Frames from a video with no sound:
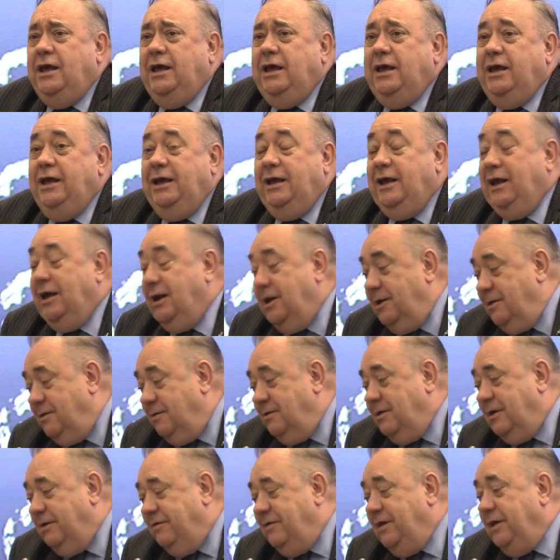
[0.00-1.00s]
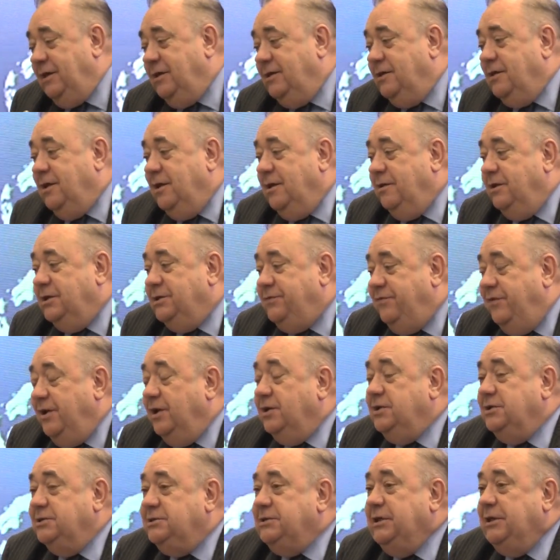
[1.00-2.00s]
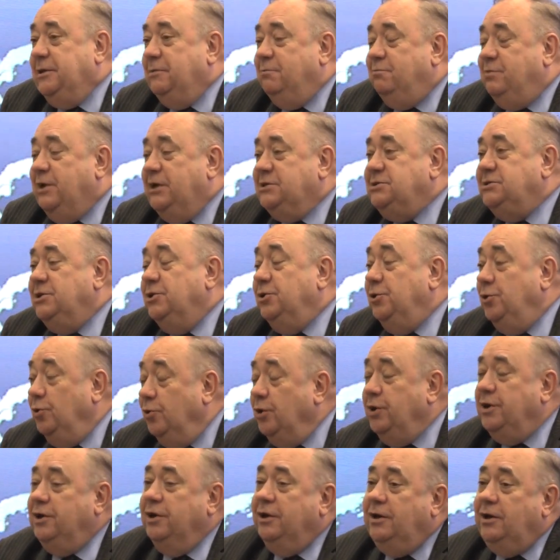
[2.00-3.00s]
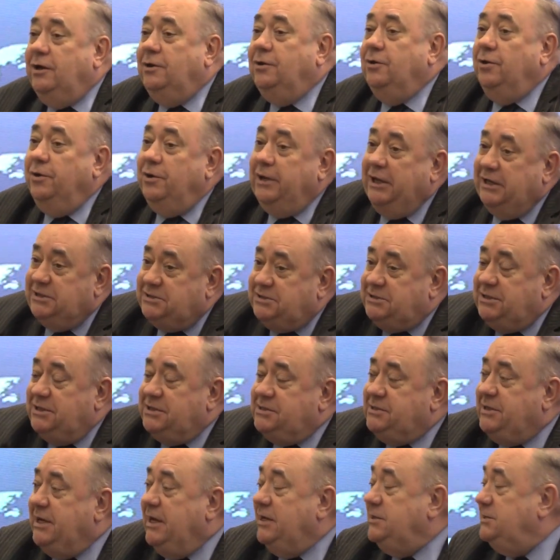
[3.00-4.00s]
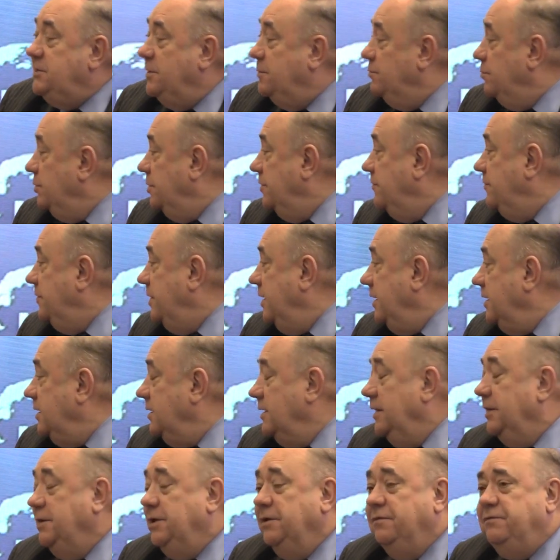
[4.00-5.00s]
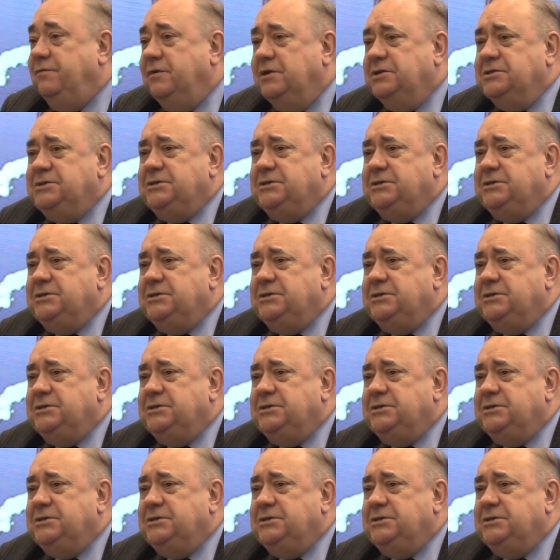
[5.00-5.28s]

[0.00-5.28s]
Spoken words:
I think it's fair to say that President Juncker, his successor, would have taken a different